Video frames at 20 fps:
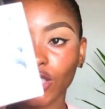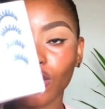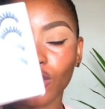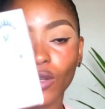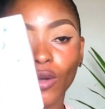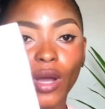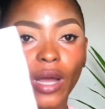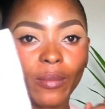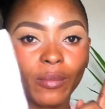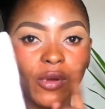
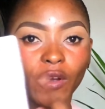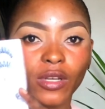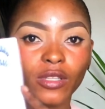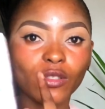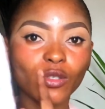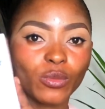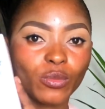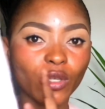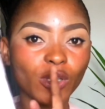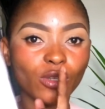So I'm going
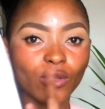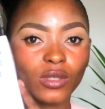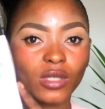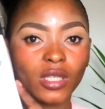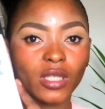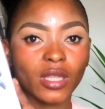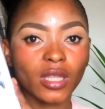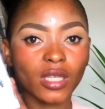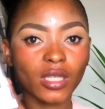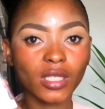to be
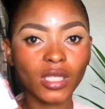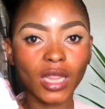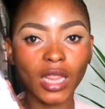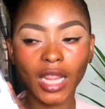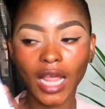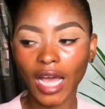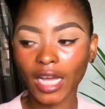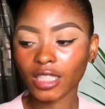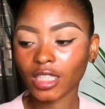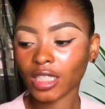using this
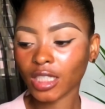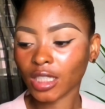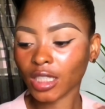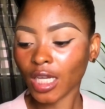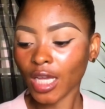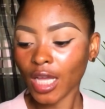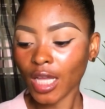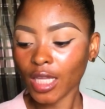lash.